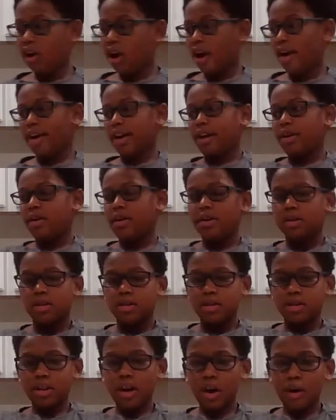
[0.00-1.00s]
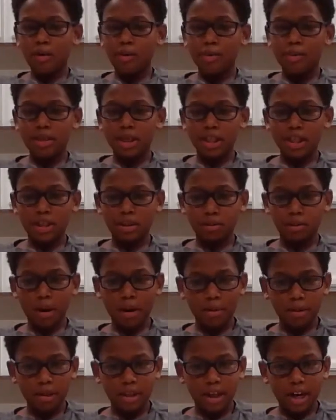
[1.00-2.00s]
Alright, so this is
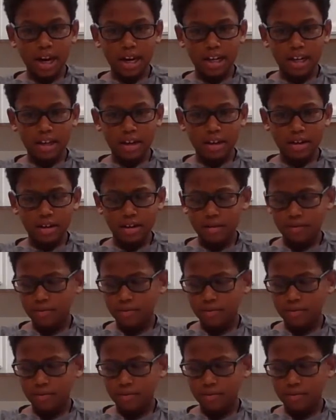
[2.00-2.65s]
probably a good idea